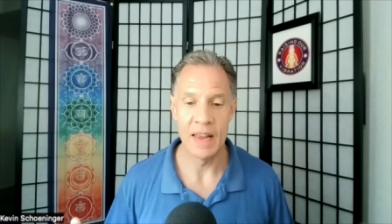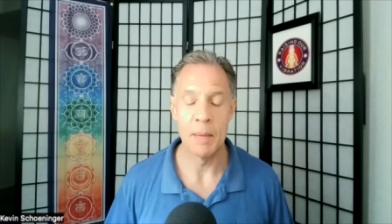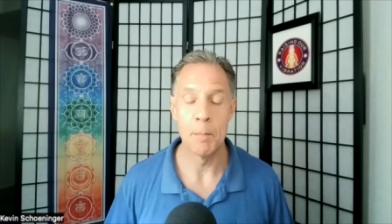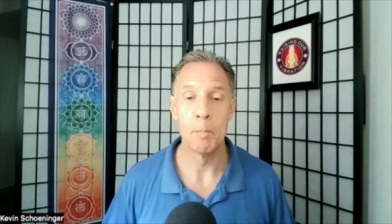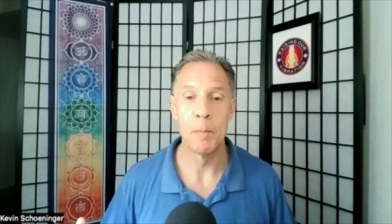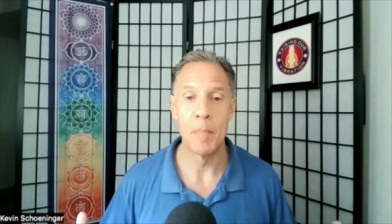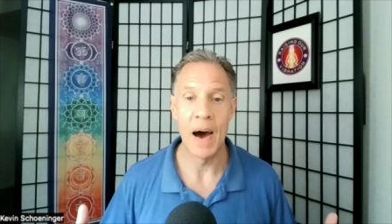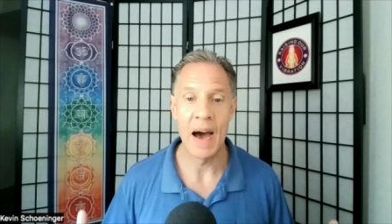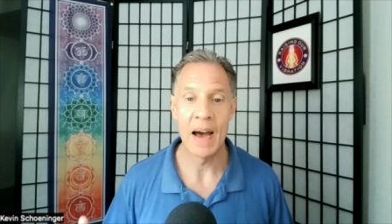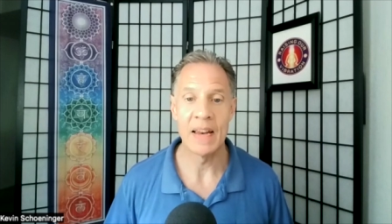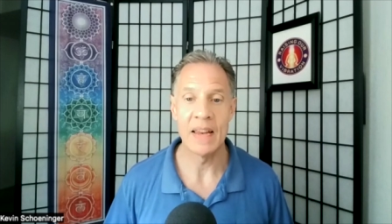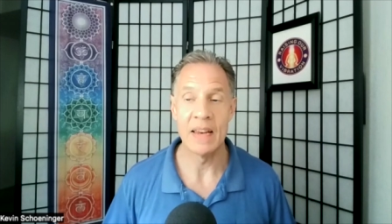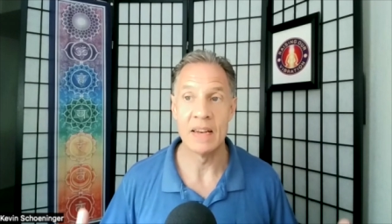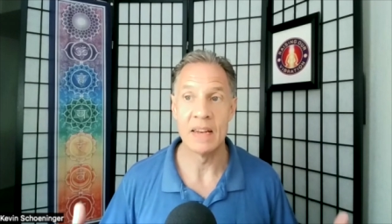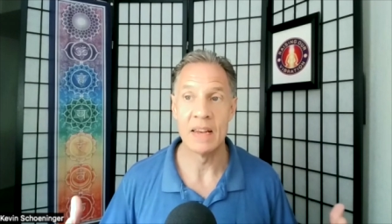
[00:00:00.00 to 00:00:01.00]

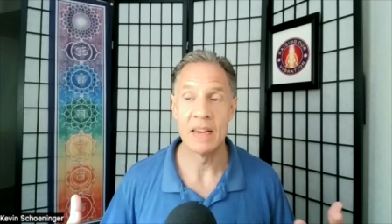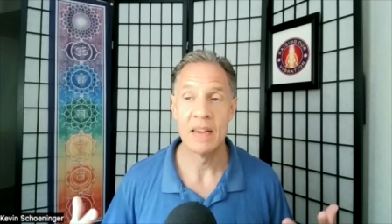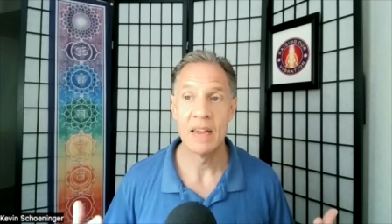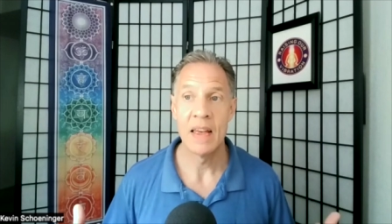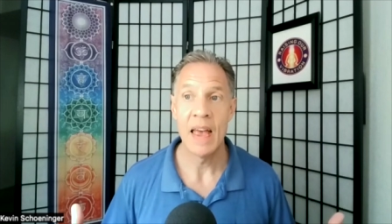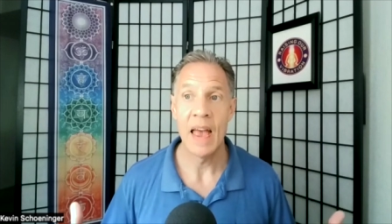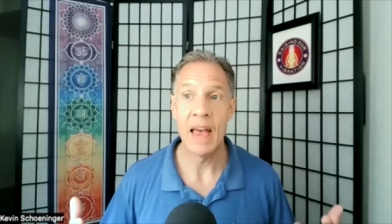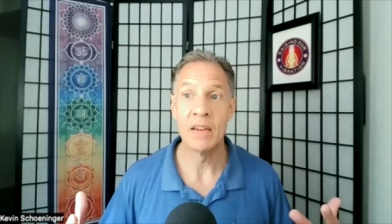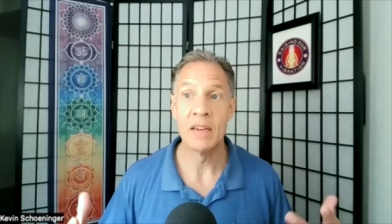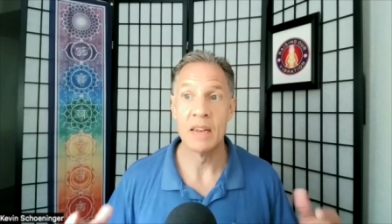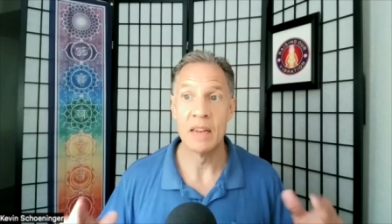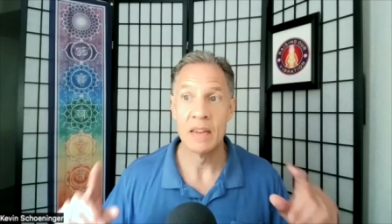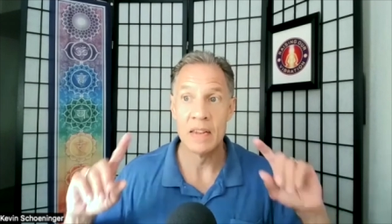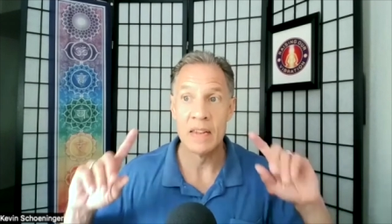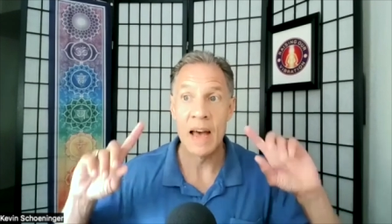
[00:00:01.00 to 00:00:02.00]
embodied, and
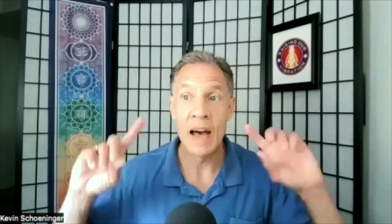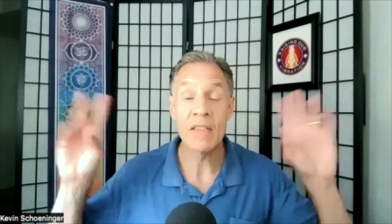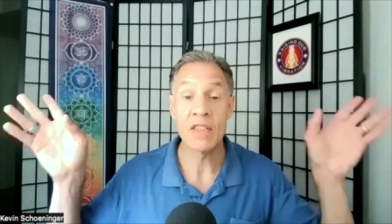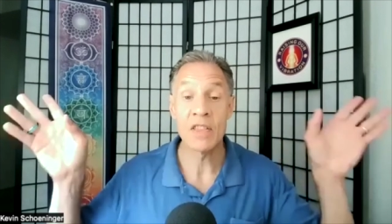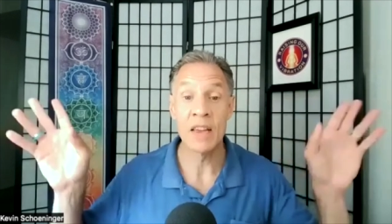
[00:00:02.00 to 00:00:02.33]
not